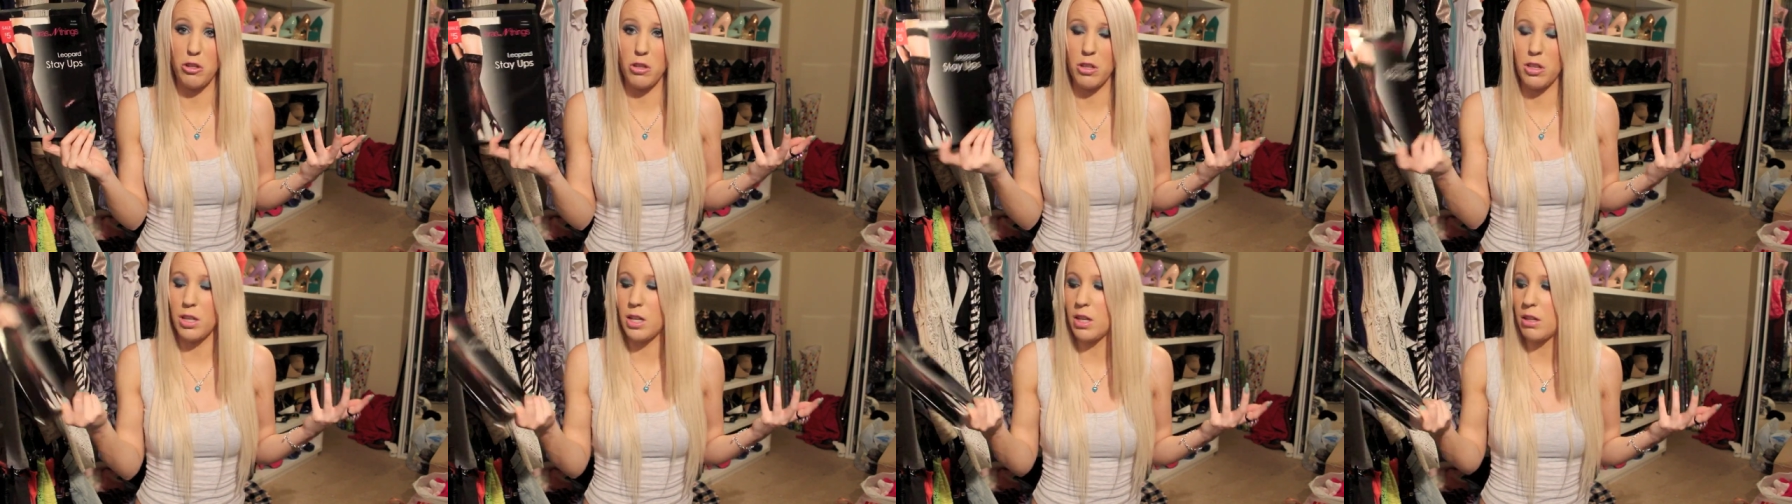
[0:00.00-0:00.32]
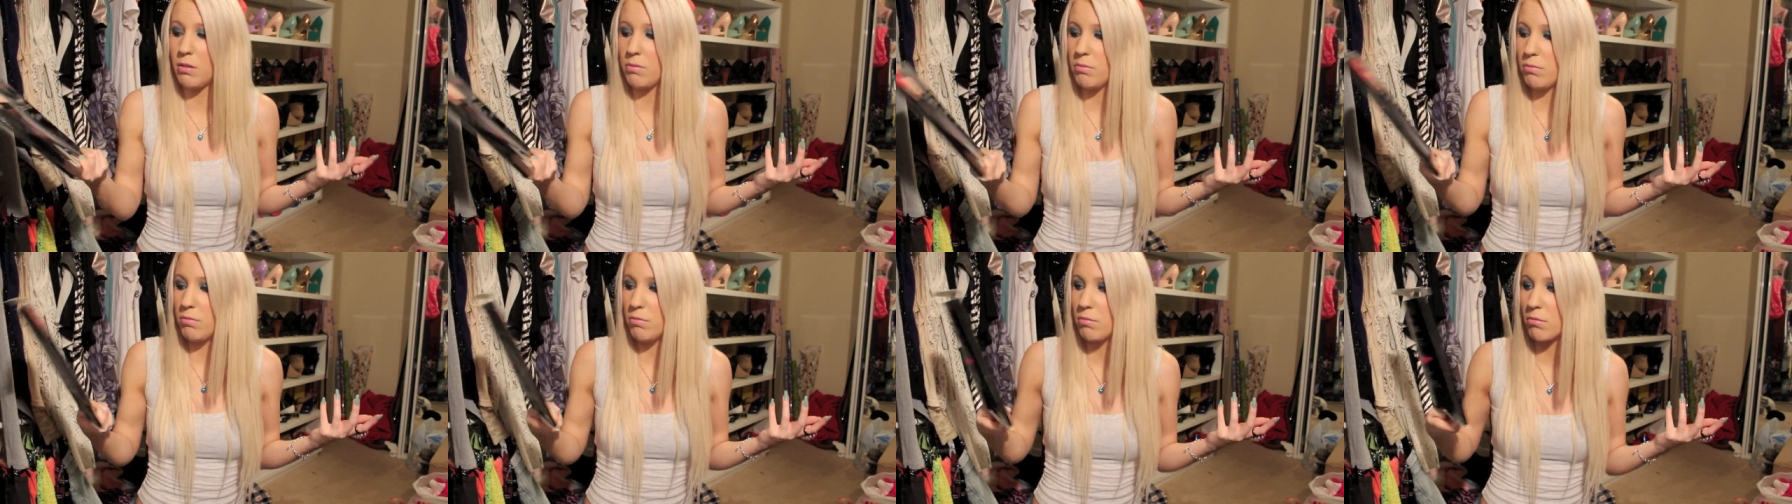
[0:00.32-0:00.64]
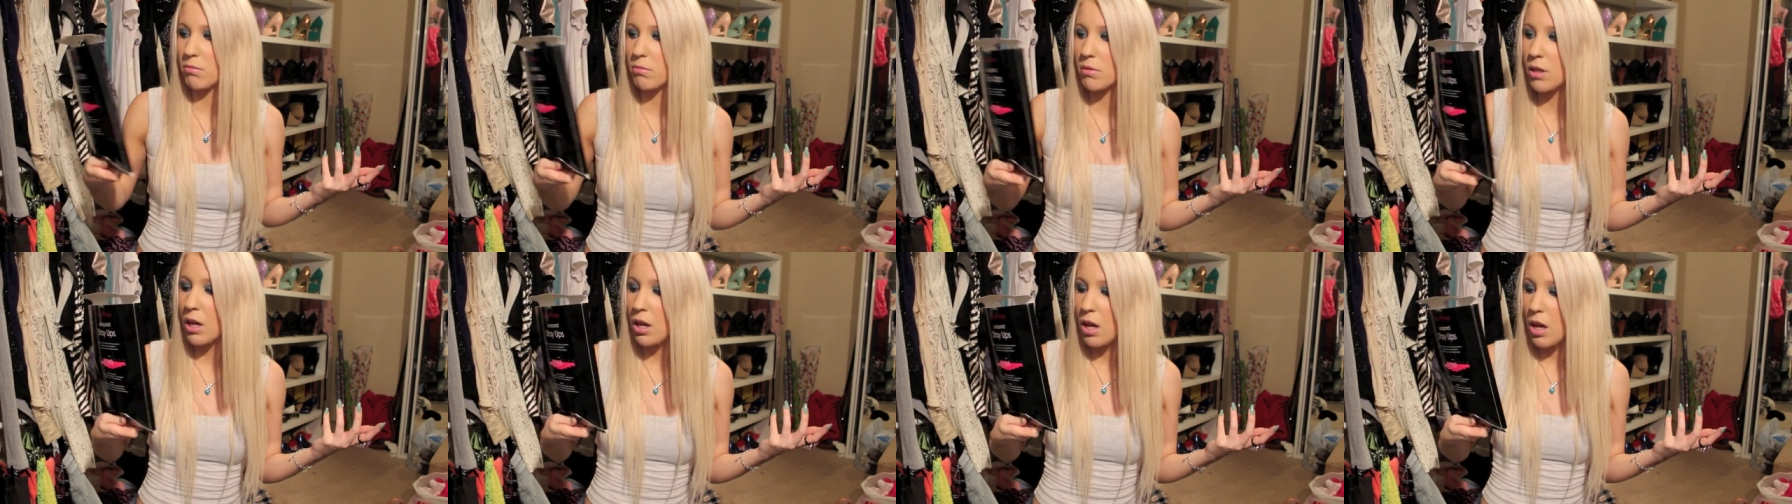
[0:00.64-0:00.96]
do that.
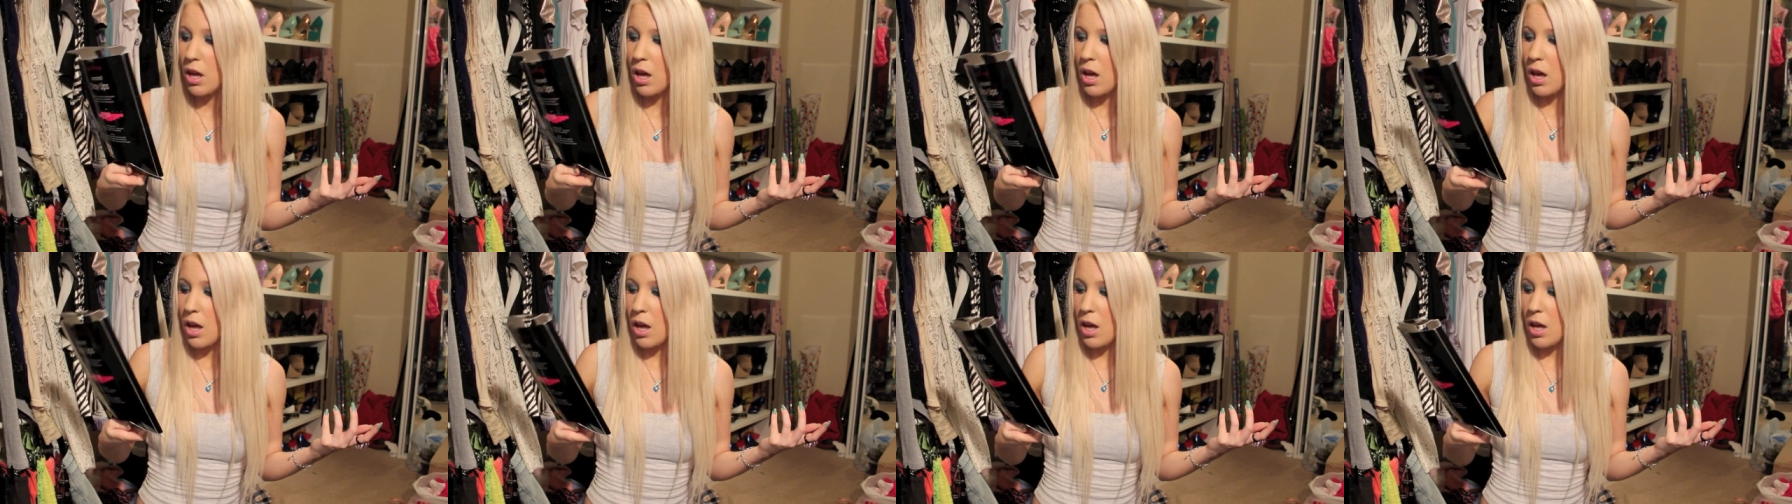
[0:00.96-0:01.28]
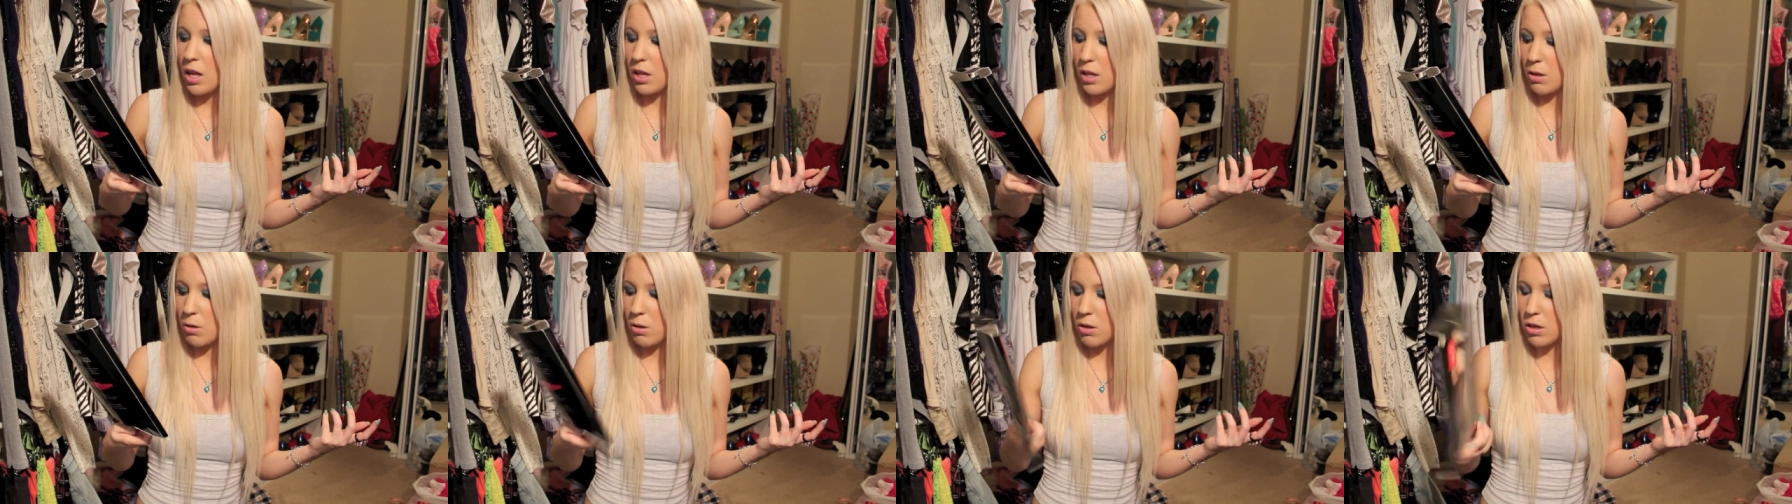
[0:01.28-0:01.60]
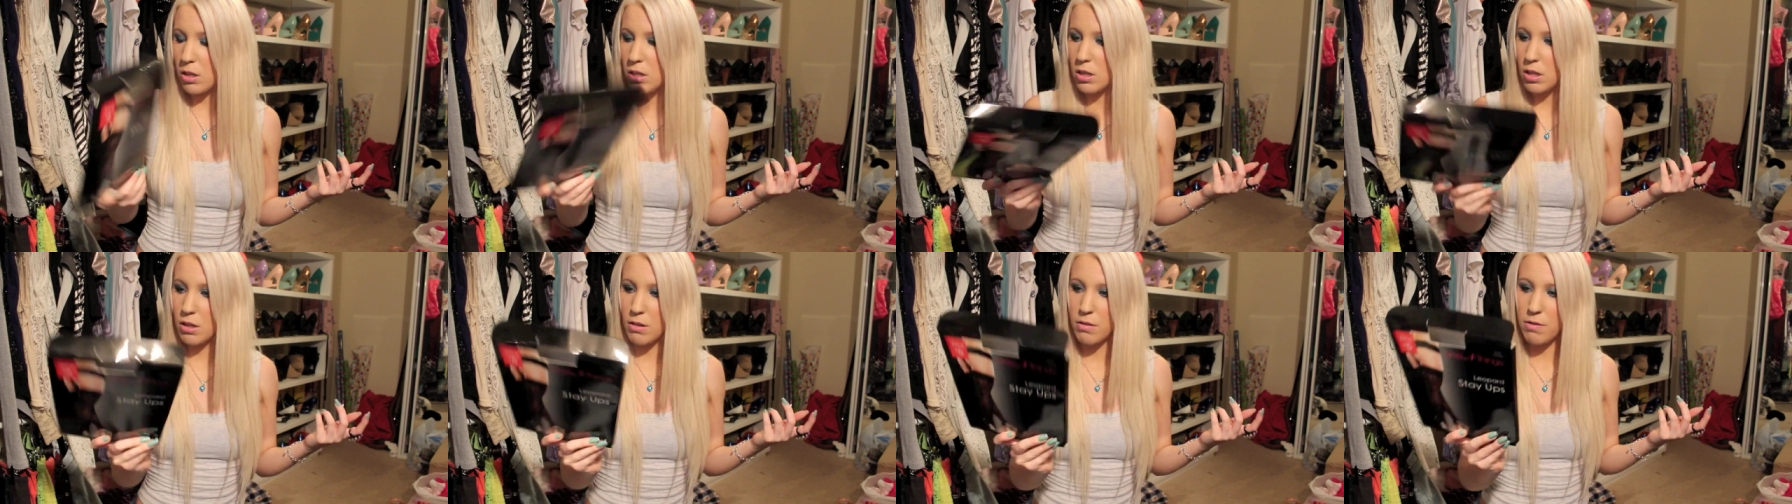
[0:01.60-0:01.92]
And they're
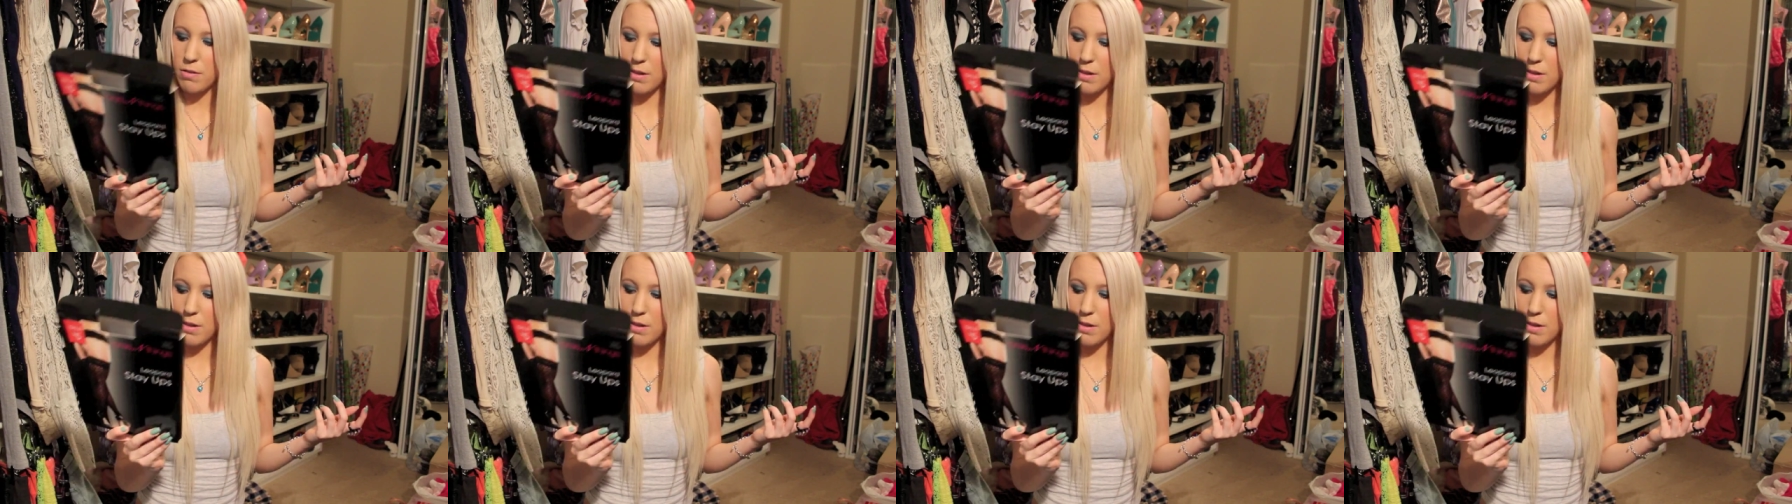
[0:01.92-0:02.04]
also